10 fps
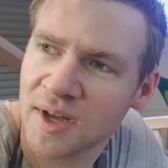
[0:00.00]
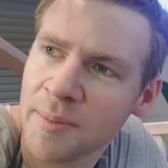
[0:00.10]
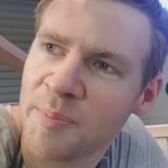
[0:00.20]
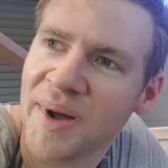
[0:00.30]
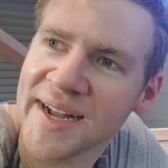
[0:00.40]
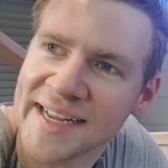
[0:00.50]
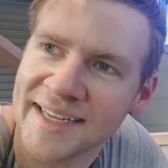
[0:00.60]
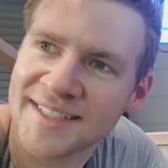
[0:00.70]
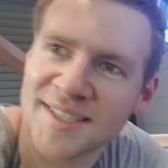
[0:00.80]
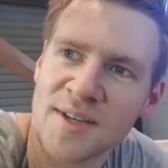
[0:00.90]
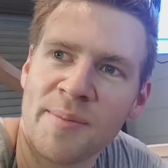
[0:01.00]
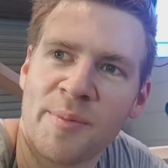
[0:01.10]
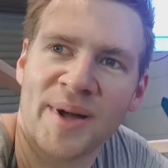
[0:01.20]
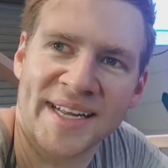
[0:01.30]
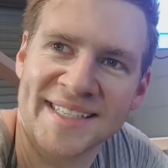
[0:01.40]
cyber buggy it's a
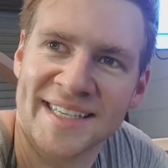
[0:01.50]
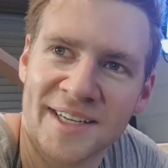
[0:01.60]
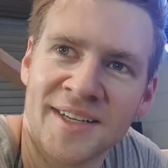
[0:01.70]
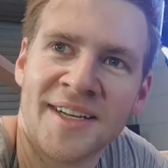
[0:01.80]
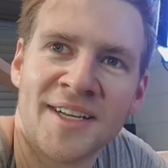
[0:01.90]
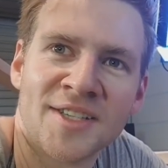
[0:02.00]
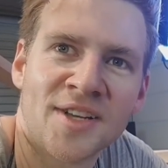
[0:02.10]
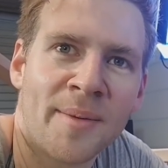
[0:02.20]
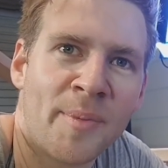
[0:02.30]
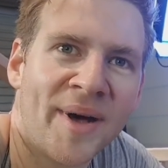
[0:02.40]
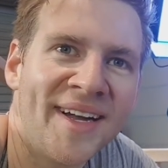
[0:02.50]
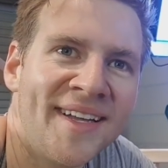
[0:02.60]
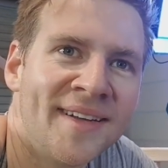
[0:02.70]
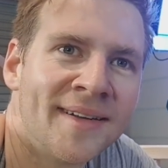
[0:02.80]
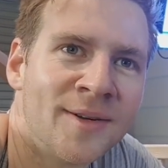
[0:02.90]
cyber buggy isn't cyber it buggy. cyber bug
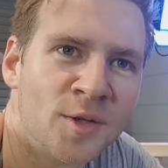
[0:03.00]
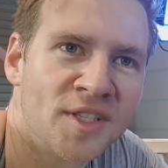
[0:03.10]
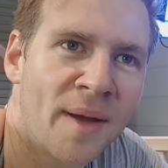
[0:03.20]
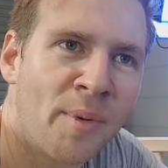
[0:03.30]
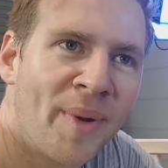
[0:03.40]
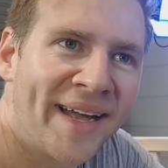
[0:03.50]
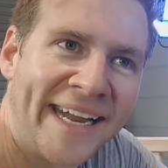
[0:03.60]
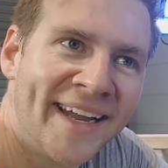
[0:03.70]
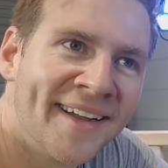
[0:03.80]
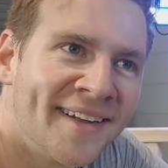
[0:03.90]
or cyber buggy